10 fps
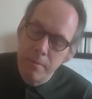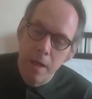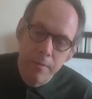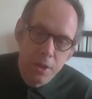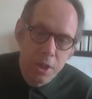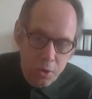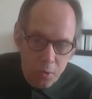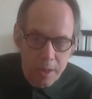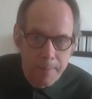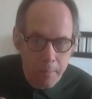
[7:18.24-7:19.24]
rather than just
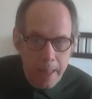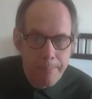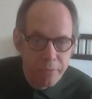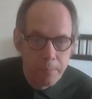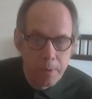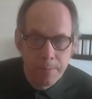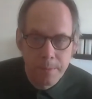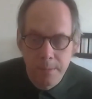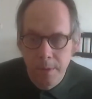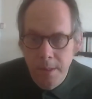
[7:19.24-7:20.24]
talking about their
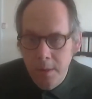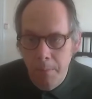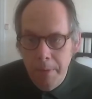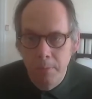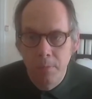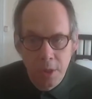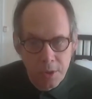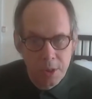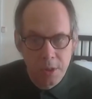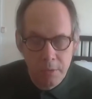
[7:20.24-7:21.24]
problems, because that's what people were
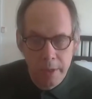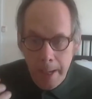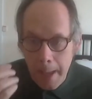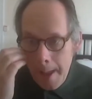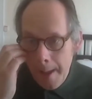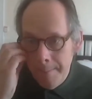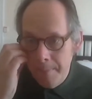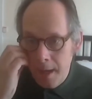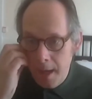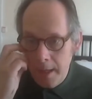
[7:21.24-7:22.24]
used to doing.
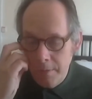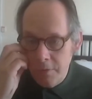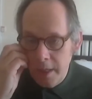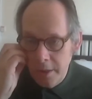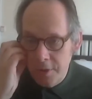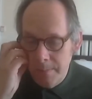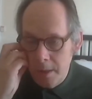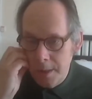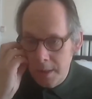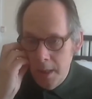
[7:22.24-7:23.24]
And it was really interesting
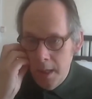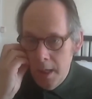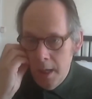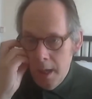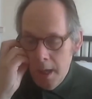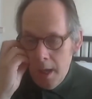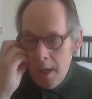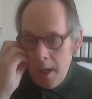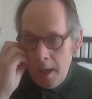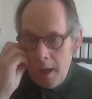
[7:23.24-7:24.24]
because
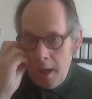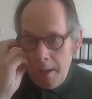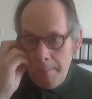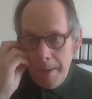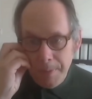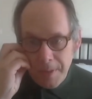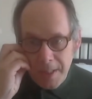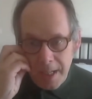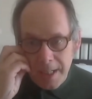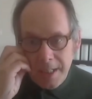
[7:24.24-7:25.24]
people
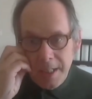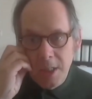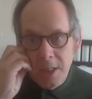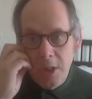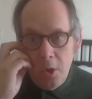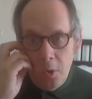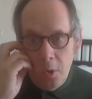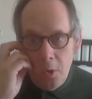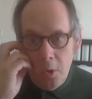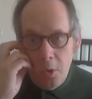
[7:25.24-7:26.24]
started
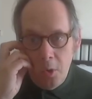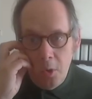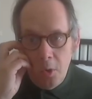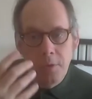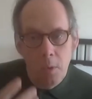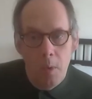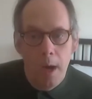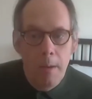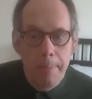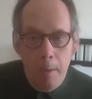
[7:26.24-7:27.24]
talking
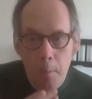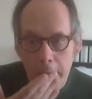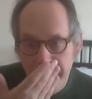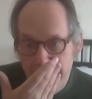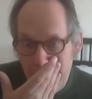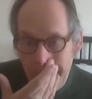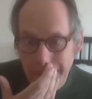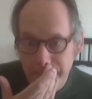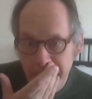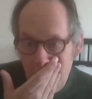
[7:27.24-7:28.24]
after a while about what it
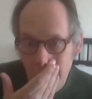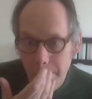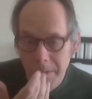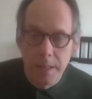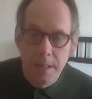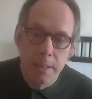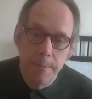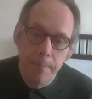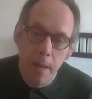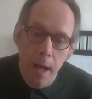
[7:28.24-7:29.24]
felt like to be
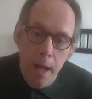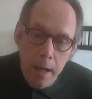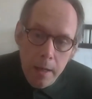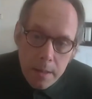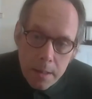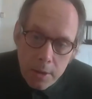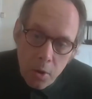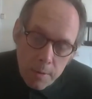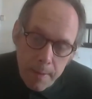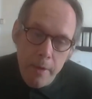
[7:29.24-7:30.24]
homeless, and they talked
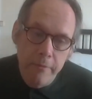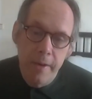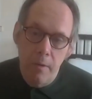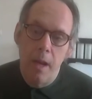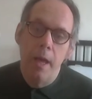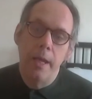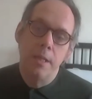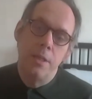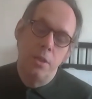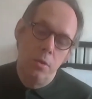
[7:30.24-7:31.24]
about what it felt like
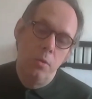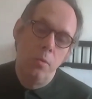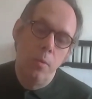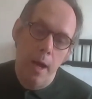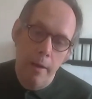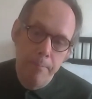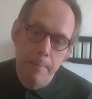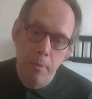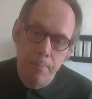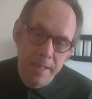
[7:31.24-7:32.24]
to have
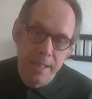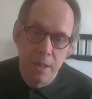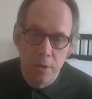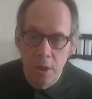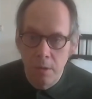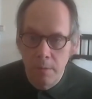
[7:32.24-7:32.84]
people pissing on you,